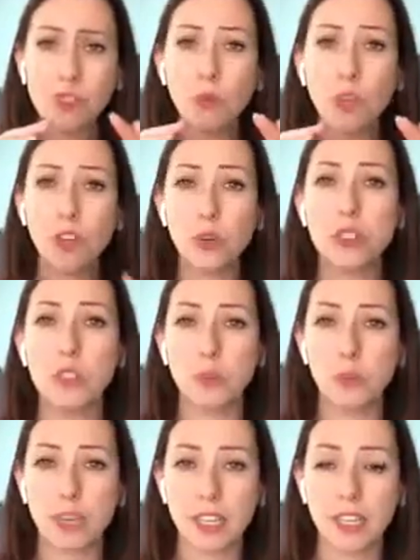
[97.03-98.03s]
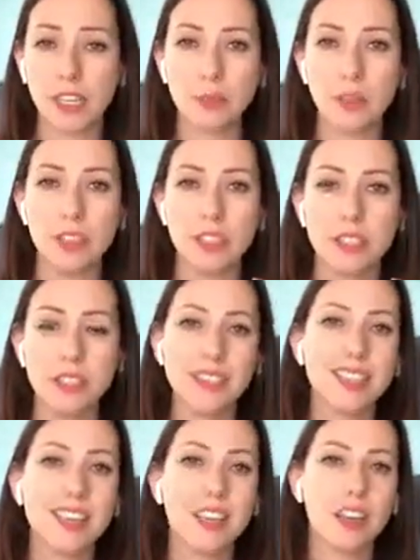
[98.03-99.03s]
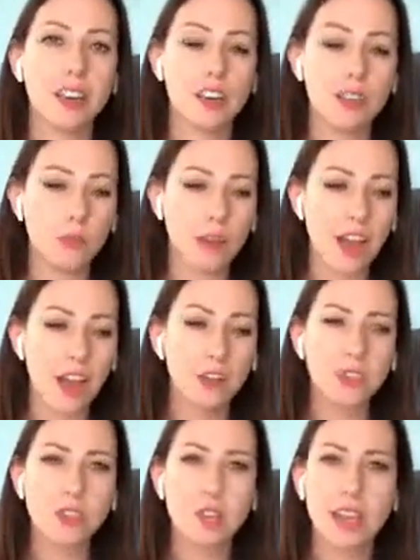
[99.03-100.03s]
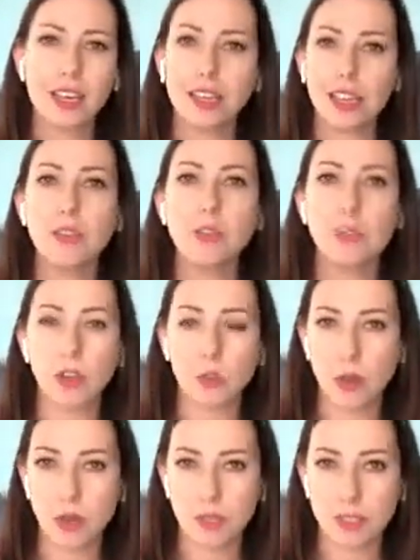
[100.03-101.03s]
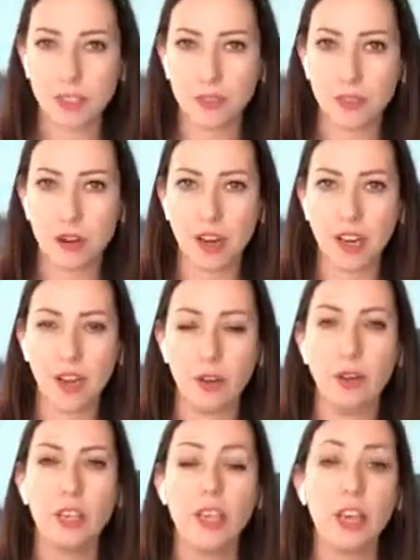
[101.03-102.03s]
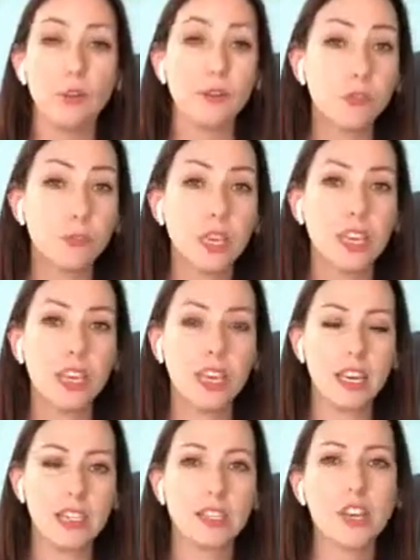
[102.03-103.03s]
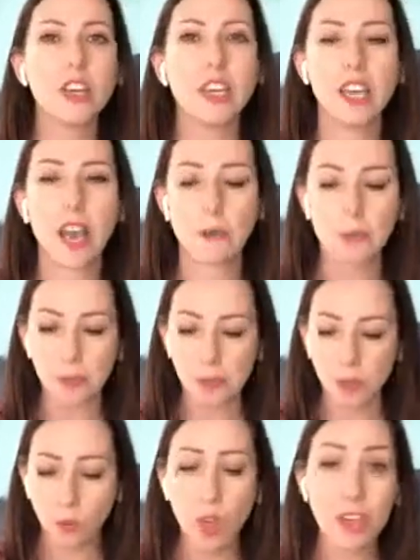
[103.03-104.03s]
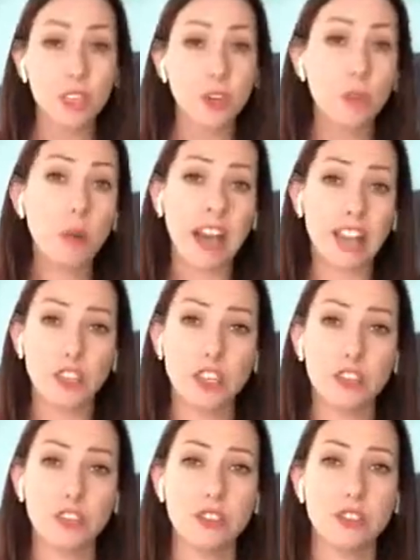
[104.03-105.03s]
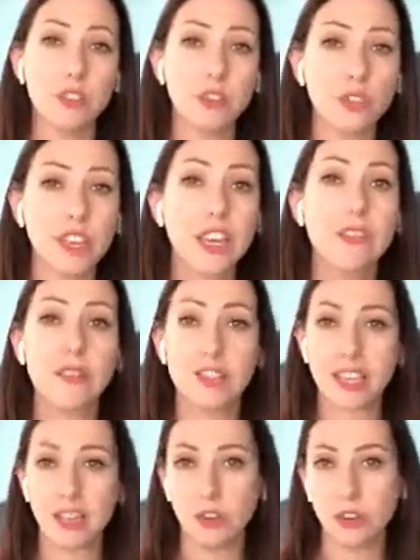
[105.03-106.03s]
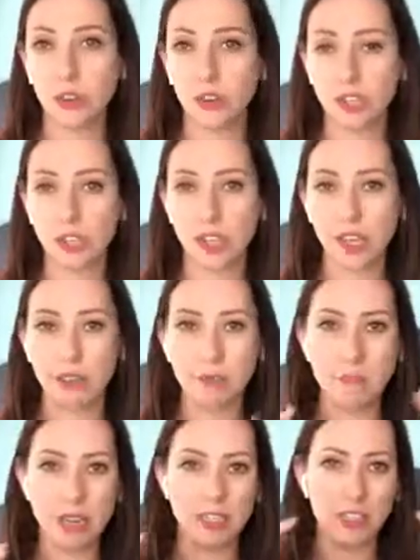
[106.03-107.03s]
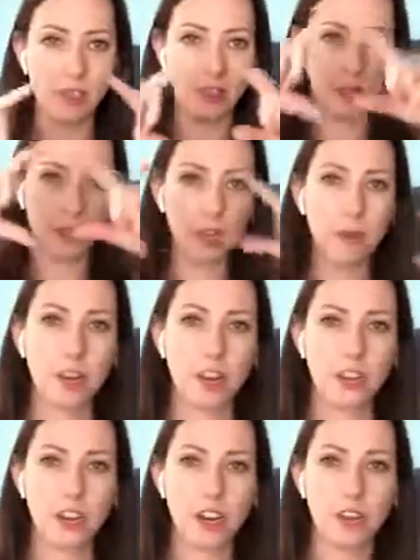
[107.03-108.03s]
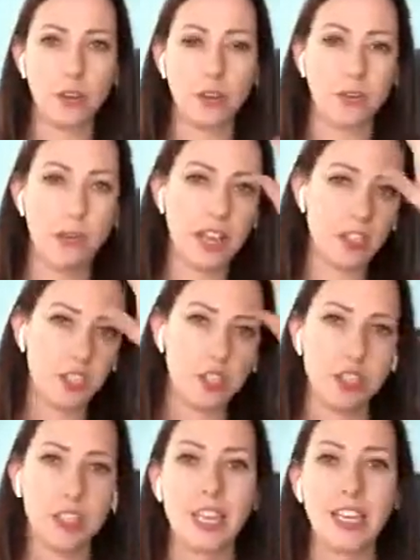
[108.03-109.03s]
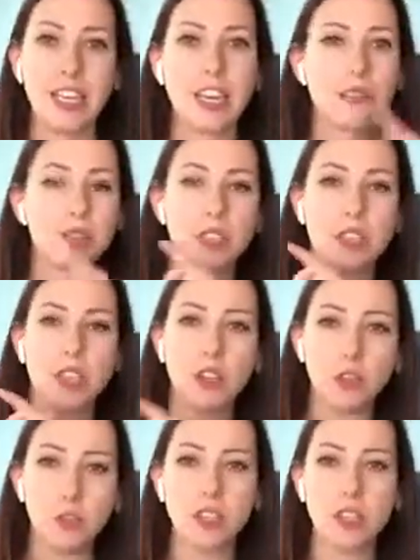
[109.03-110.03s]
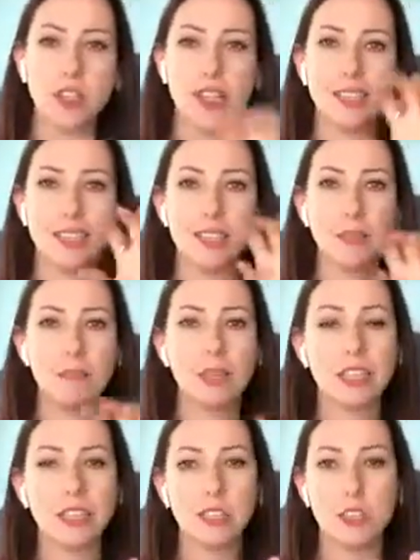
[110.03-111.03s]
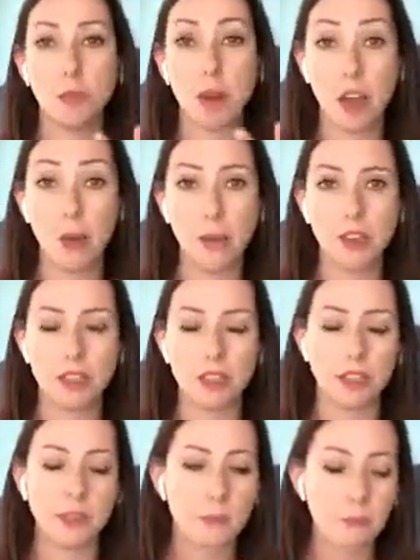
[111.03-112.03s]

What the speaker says: and what I always support my clients with, is understanding how do you get clear on what your purpose is for right now? And for me, it's looking at, where do your passions, your gifts, and your core desires meet? So if you think about a triangle, passions, gifts, core desires, and in the middle is your purpose.